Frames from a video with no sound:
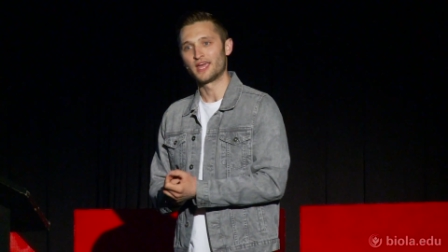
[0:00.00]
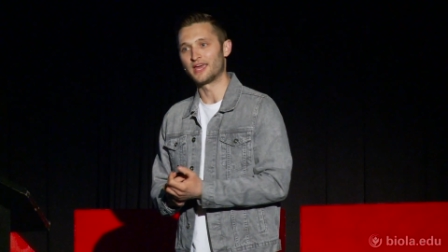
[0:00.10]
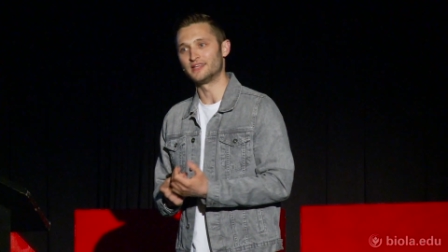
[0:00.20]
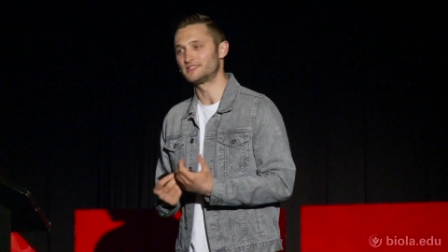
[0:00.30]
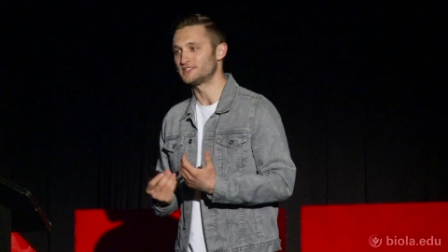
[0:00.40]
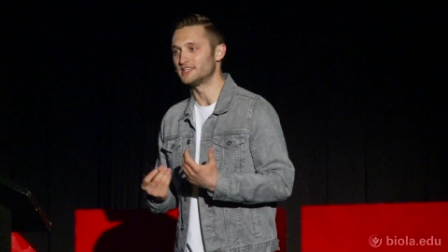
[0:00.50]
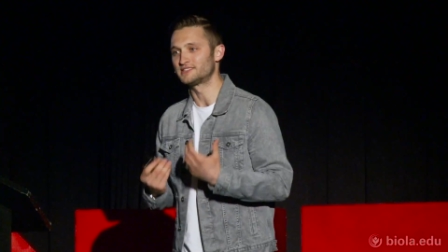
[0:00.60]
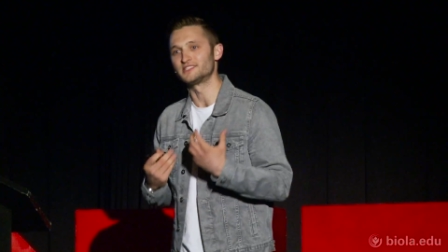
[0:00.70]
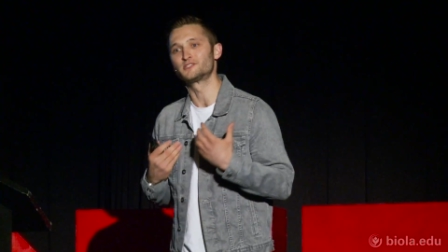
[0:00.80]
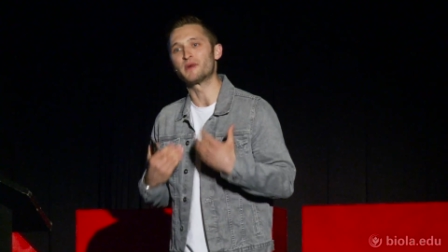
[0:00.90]
And it's,
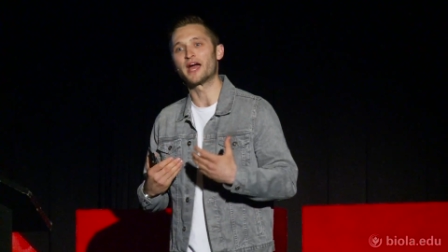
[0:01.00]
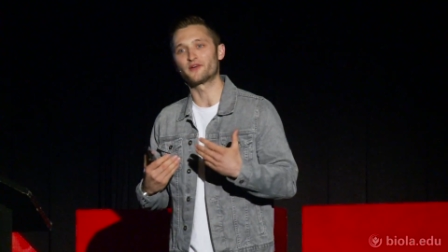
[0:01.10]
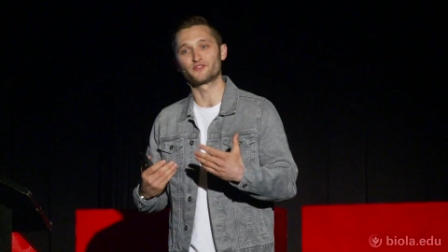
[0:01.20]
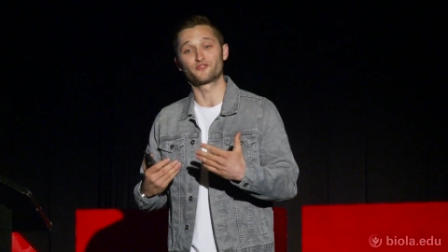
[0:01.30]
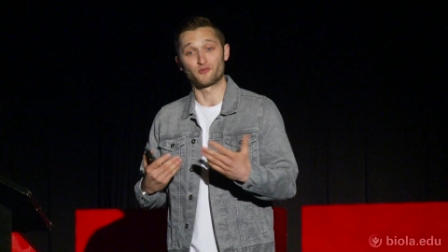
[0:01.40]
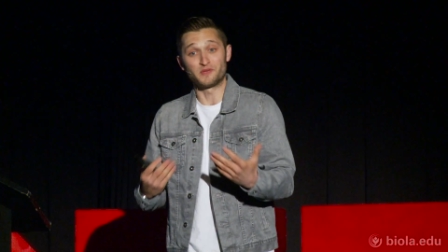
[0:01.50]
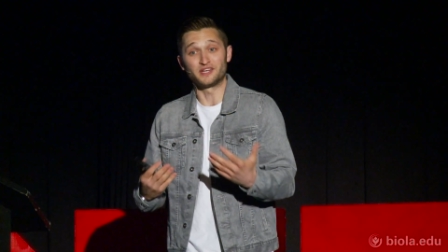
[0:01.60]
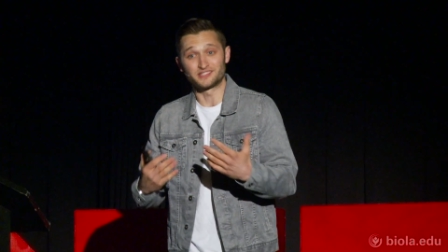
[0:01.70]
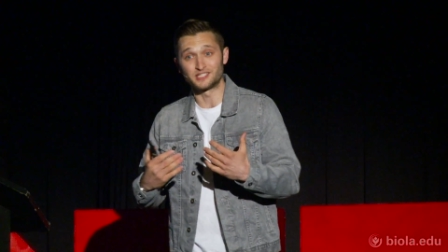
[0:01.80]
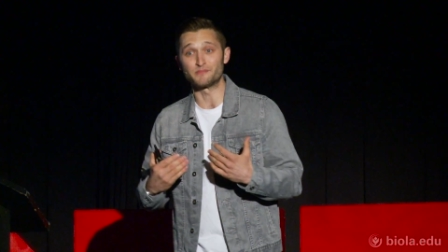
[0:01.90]
it's inspiring for me
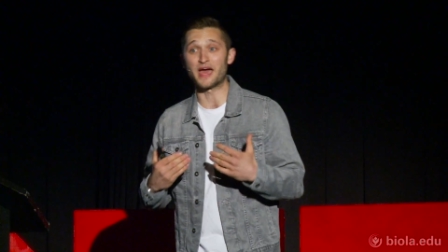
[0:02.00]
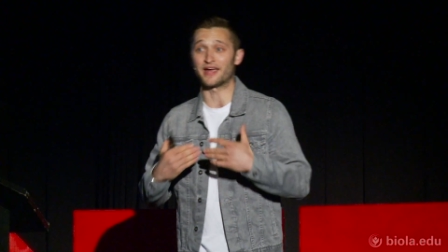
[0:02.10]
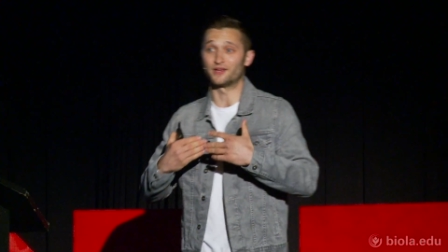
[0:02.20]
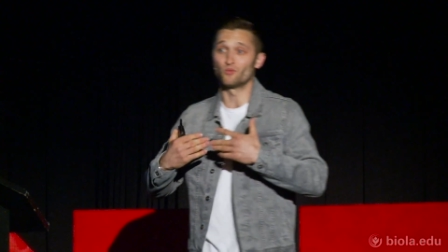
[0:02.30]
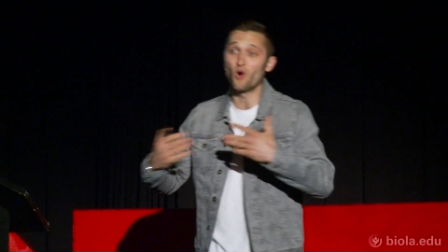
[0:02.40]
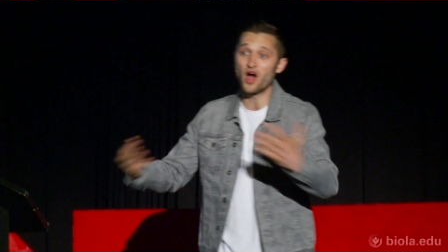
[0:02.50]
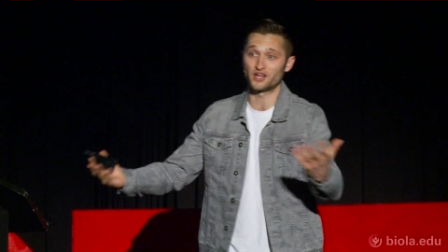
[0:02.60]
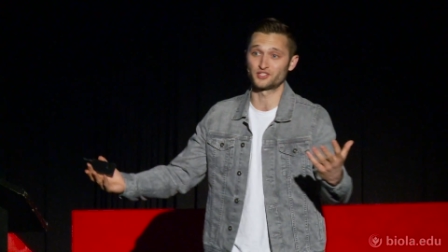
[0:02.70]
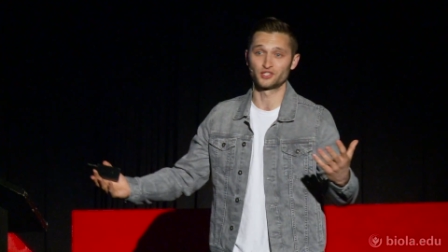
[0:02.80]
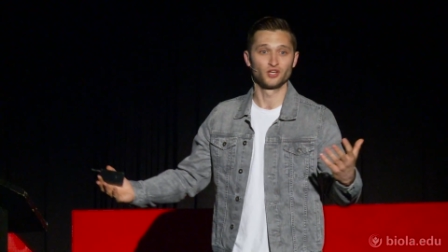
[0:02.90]
to sit back and
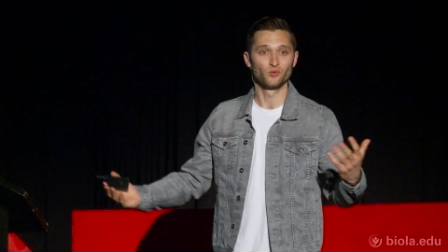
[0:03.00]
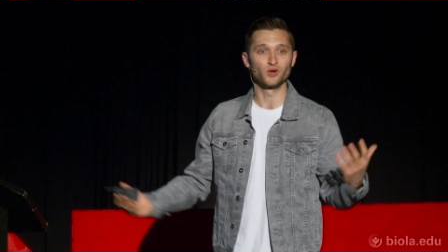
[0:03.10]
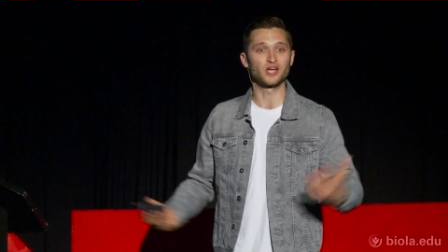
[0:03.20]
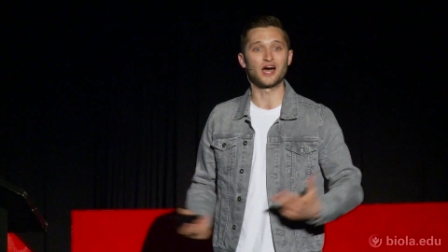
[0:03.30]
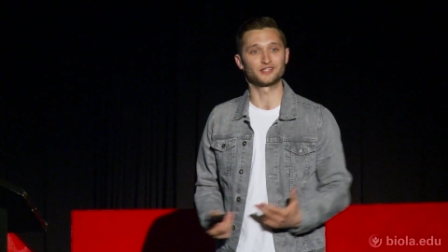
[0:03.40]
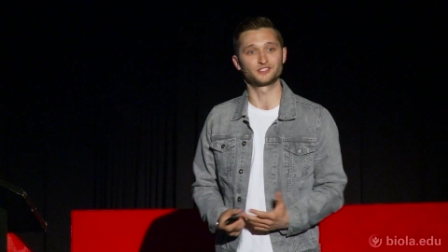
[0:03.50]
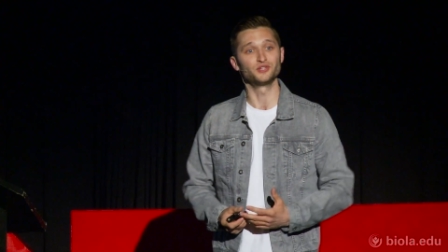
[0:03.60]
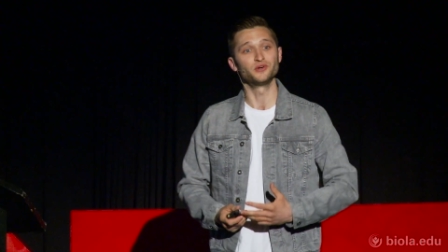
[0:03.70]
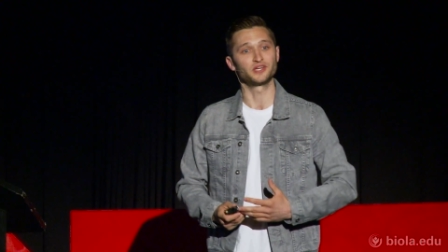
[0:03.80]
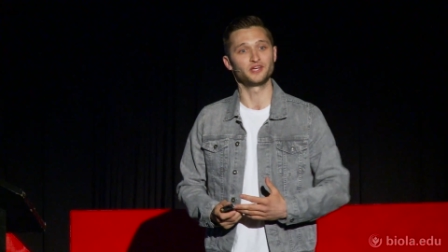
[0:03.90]
watch what God is
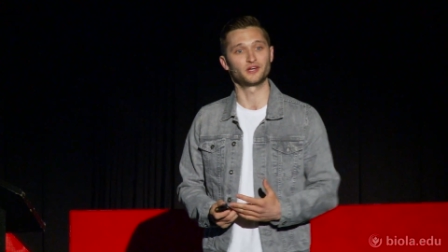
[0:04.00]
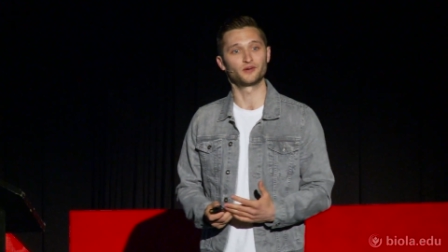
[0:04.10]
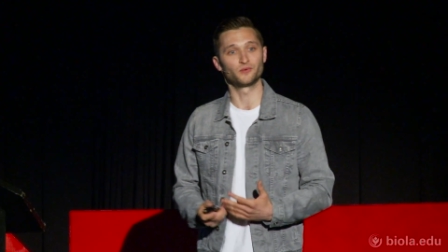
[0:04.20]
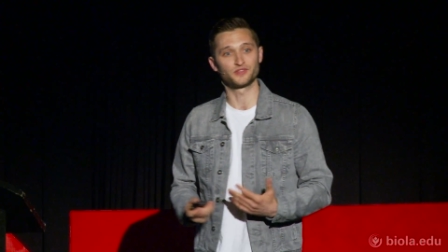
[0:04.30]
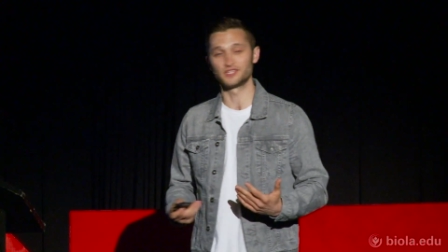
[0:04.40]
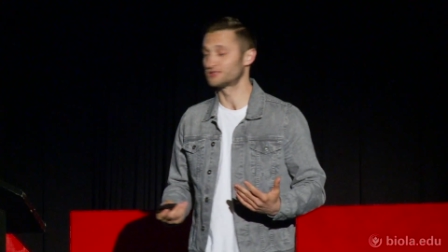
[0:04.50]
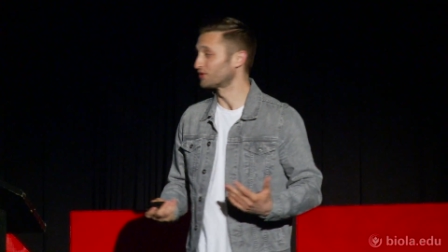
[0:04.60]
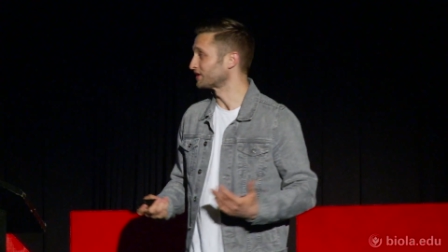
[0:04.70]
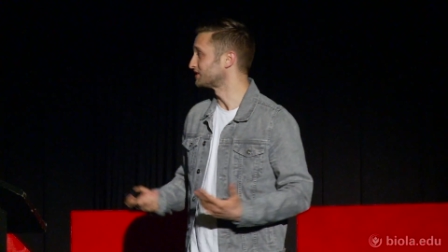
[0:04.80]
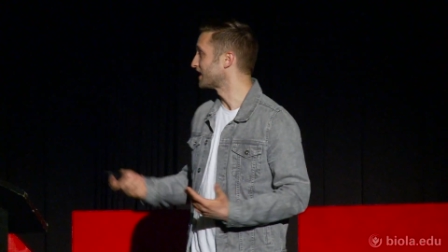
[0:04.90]
doing here with this
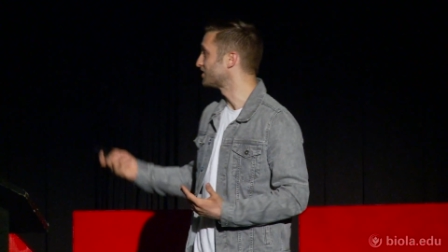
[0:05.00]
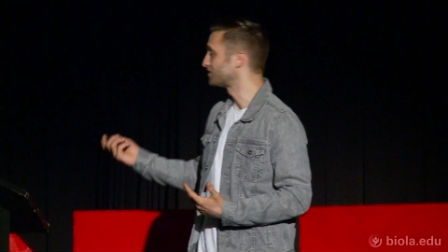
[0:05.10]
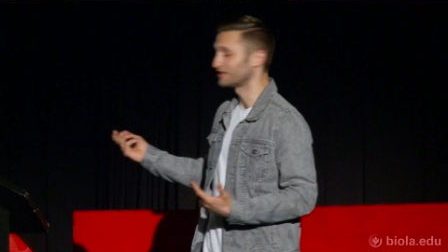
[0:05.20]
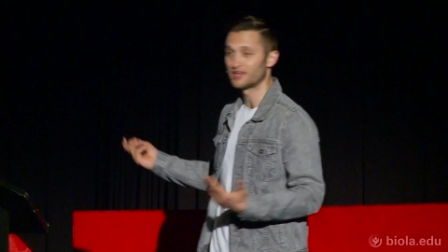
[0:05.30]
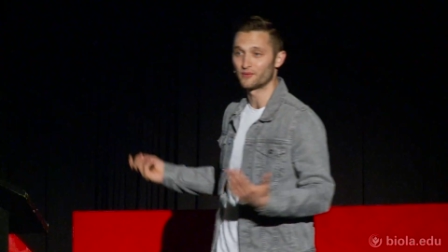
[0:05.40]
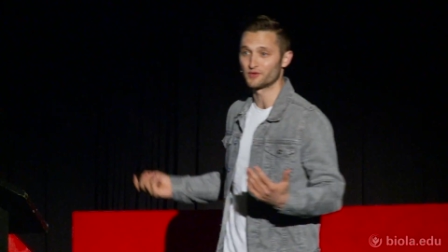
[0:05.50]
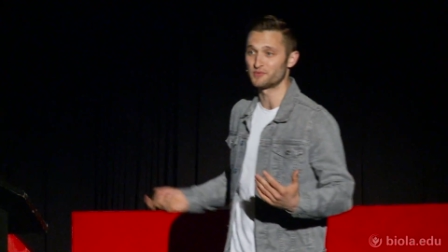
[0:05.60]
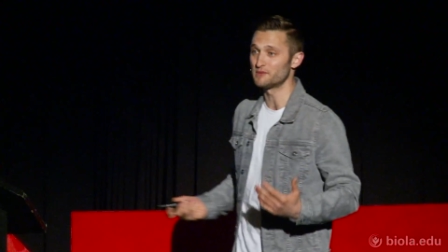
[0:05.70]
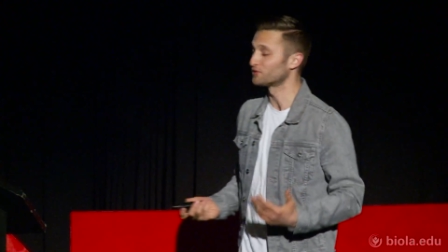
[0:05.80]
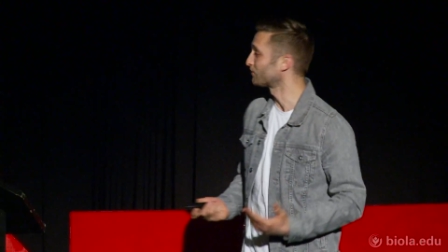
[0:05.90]
organization and with
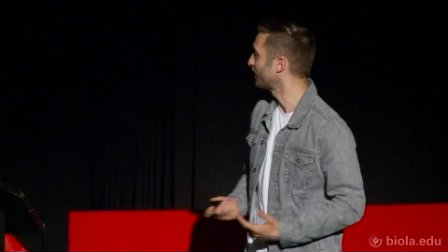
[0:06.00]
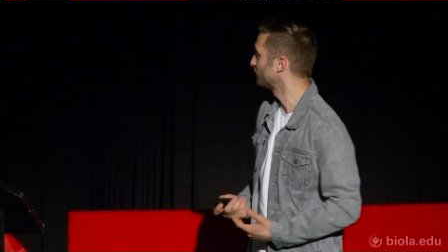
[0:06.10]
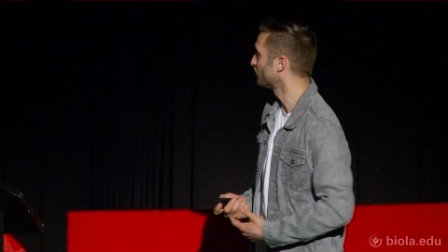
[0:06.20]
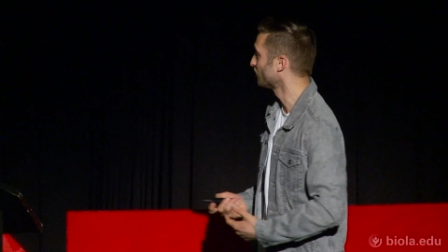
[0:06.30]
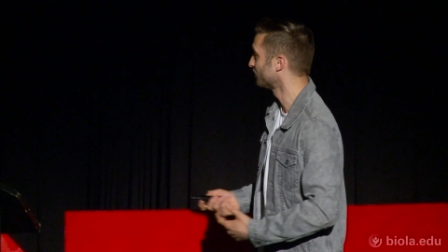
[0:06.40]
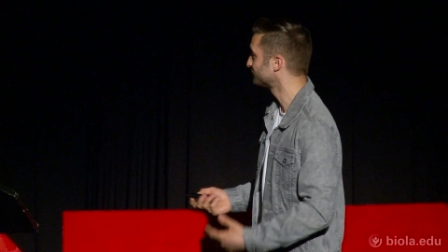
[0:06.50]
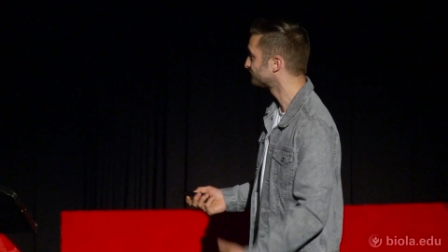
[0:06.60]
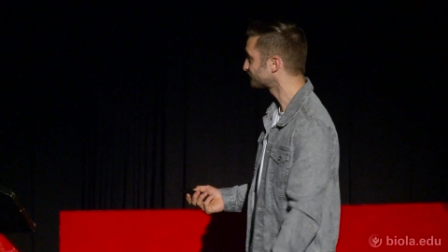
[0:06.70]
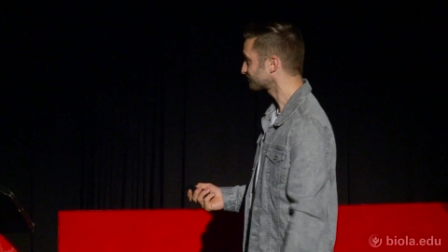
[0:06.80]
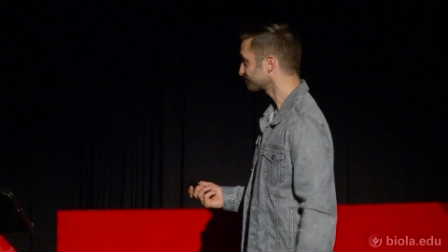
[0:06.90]
people around the world.
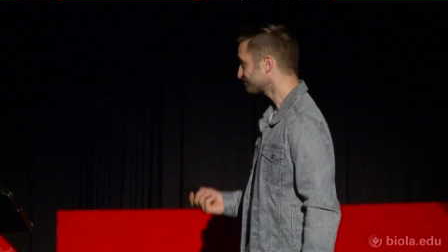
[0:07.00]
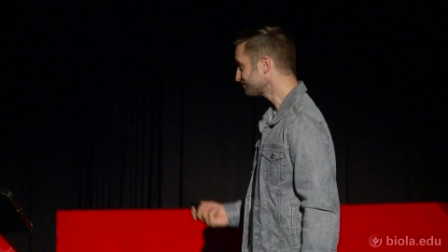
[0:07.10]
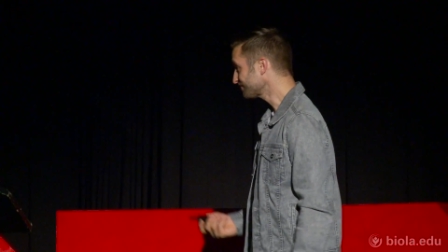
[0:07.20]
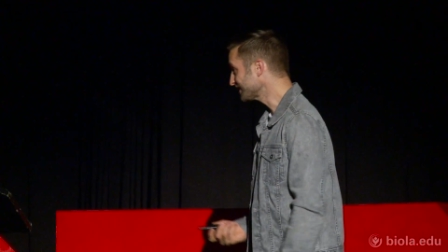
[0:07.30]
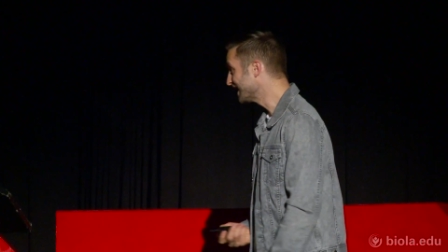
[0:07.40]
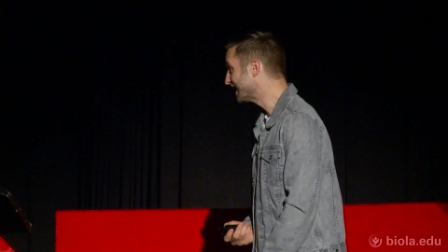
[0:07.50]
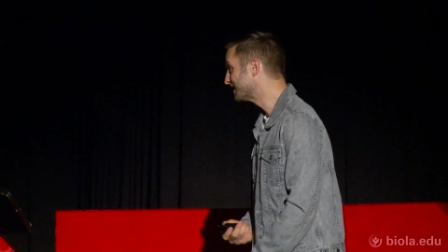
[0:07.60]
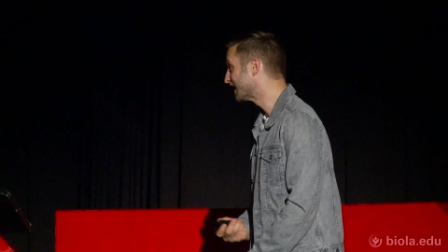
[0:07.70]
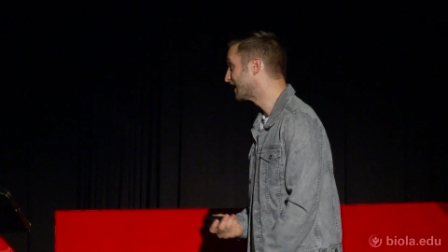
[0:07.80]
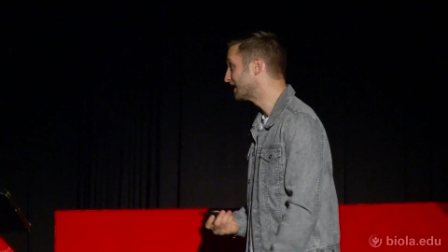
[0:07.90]

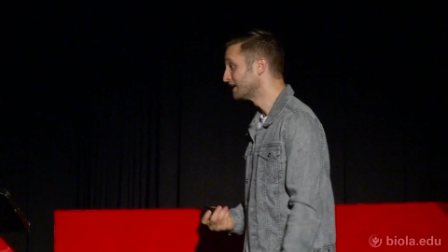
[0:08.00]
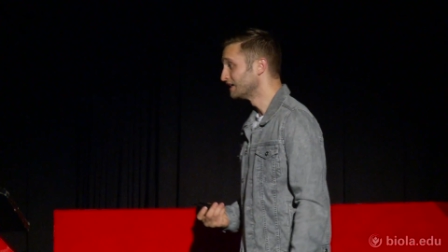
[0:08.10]
And uh,